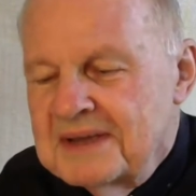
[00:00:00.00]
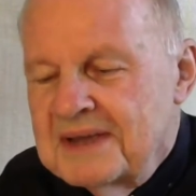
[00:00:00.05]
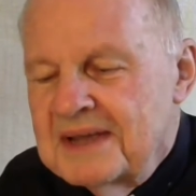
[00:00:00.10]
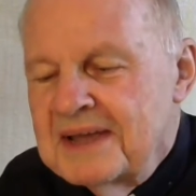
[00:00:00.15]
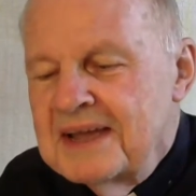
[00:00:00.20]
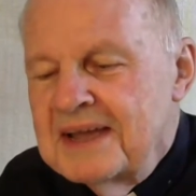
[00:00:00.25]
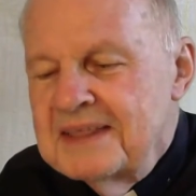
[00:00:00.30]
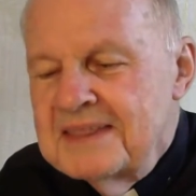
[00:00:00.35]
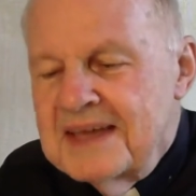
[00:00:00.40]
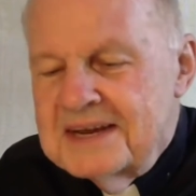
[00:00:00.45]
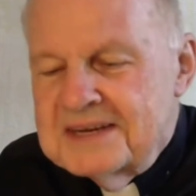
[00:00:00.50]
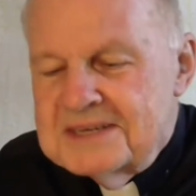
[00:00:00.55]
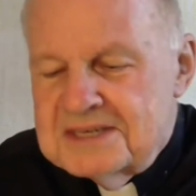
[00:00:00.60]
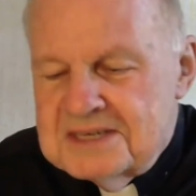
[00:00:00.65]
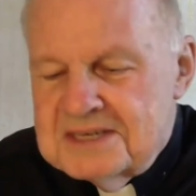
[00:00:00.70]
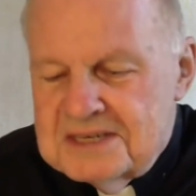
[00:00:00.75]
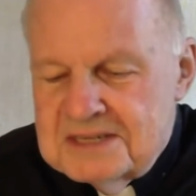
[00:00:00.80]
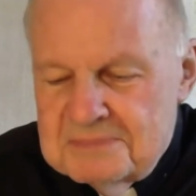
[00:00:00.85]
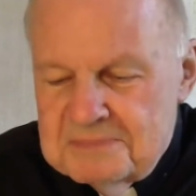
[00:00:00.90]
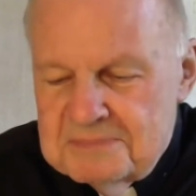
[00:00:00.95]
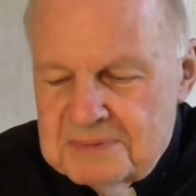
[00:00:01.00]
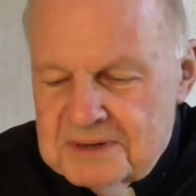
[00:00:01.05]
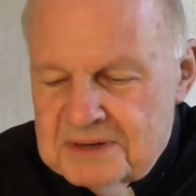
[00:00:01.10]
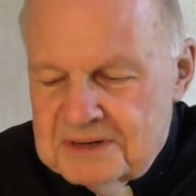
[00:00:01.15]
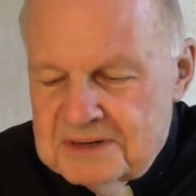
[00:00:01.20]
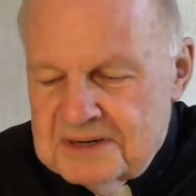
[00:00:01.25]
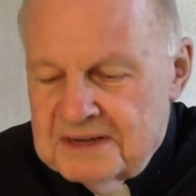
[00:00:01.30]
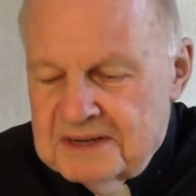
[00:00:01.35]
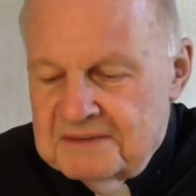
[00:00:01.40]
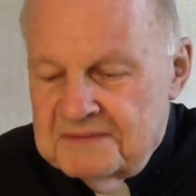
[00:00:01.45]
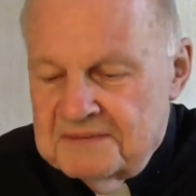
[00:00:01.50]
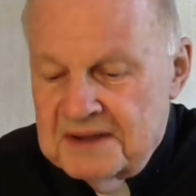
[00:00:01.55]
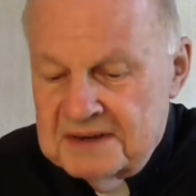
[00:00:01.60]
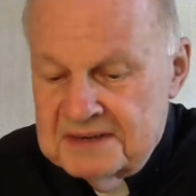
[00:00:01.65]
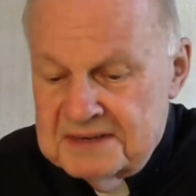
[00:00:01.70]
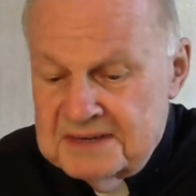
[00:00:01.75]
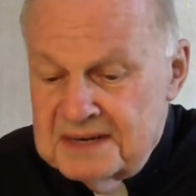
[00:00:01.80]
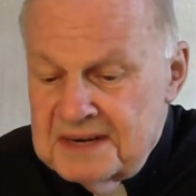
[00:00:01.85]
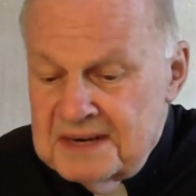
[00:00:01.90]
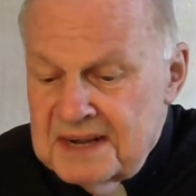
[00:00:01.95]
and that's the part of
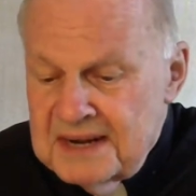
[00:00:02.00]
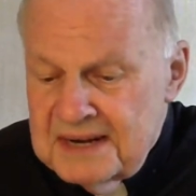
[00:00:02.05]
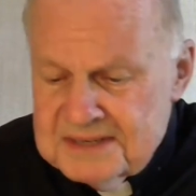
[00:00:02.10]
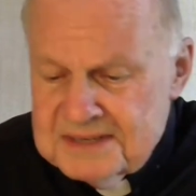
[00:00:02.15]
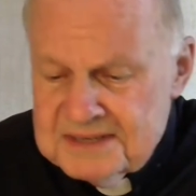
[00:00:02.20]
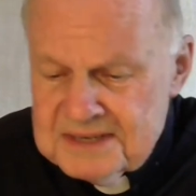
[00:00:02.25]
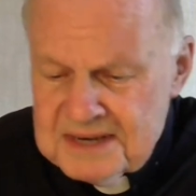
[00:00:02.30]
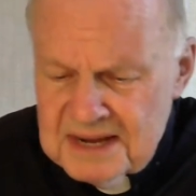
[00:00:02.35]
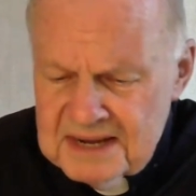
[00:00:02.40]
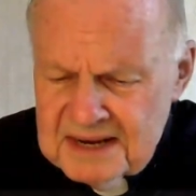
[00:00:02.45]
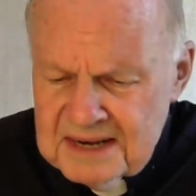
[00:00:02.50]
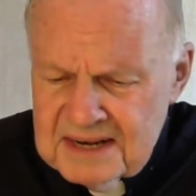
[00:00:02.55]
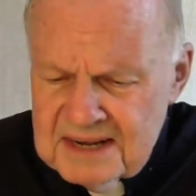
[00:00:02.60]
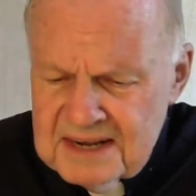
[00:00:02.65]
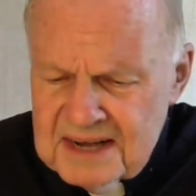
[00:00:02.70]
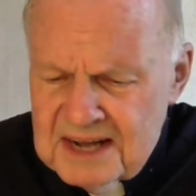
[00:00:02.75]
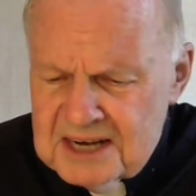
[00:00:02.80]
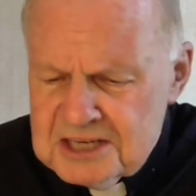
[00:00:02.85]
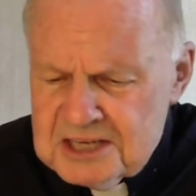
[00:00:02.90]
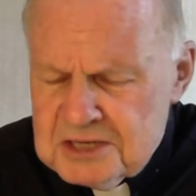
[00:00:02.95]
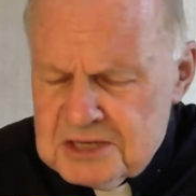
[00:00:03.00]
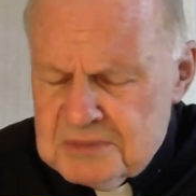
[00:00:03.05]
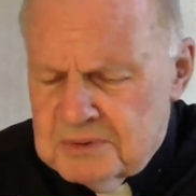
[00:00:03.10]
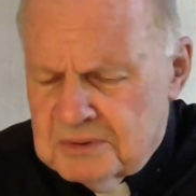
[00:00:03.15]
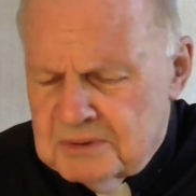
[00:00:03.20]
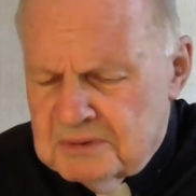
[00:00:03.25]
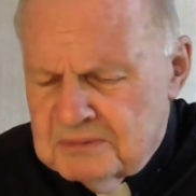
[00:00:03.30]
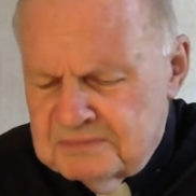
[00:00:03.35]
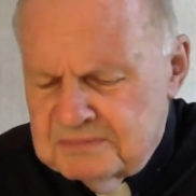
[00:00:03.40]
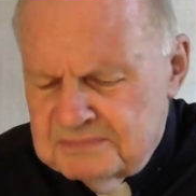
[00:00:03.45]
today's gospel.